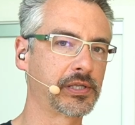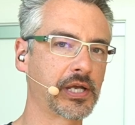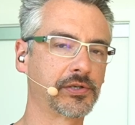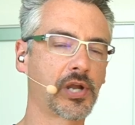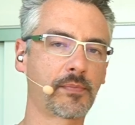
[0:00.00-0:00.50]

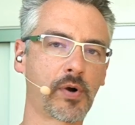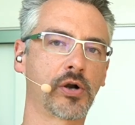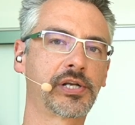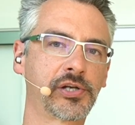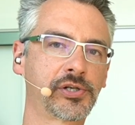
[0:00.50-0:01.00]
things like
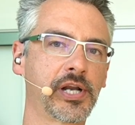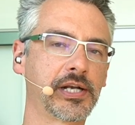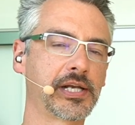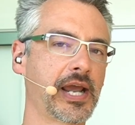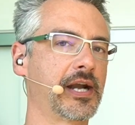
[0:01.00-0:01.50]

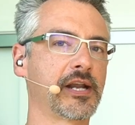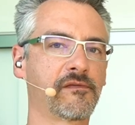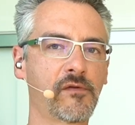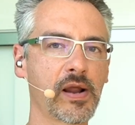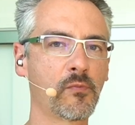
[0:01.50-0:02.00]
partitioning to Entity
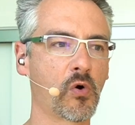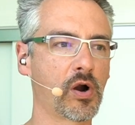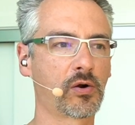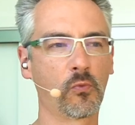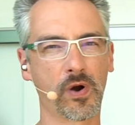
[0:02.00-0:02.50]

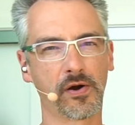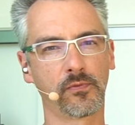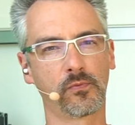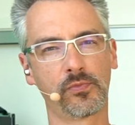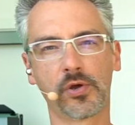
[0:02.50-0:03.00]
Framework, where
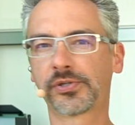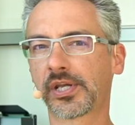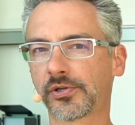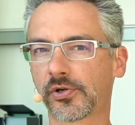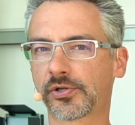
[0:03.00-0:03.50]
those
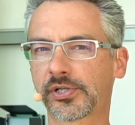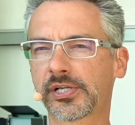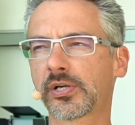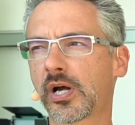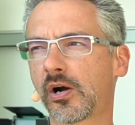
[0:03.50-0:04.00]
things
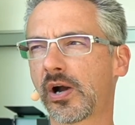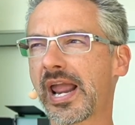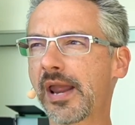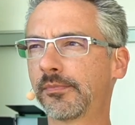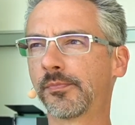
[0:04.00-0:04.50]
are
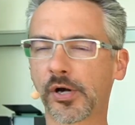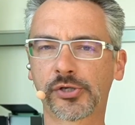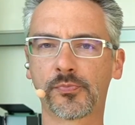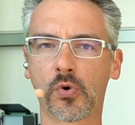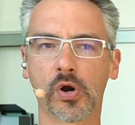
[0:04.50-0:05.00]
aimed
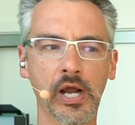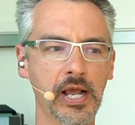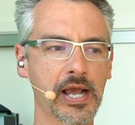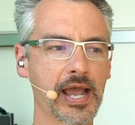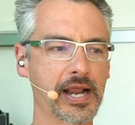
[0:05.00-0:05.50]
much more
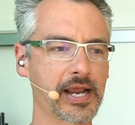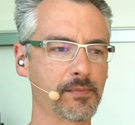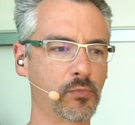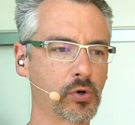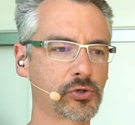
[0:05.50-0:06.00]
at
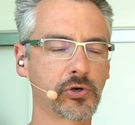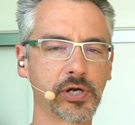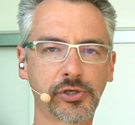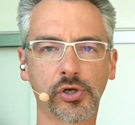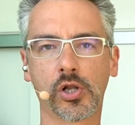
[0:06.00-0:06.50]
a more
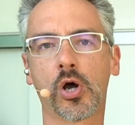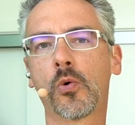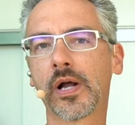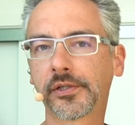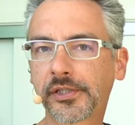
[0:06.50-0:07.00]
traditional
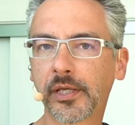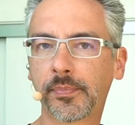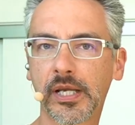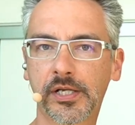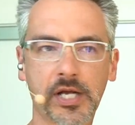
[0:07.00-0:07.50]

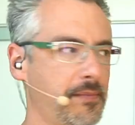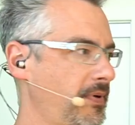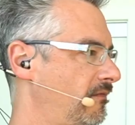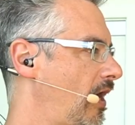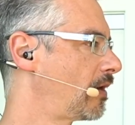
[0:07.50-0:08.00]
OLTP type
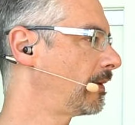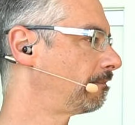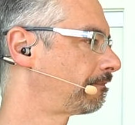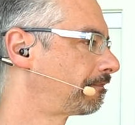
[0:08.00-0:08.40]
environment.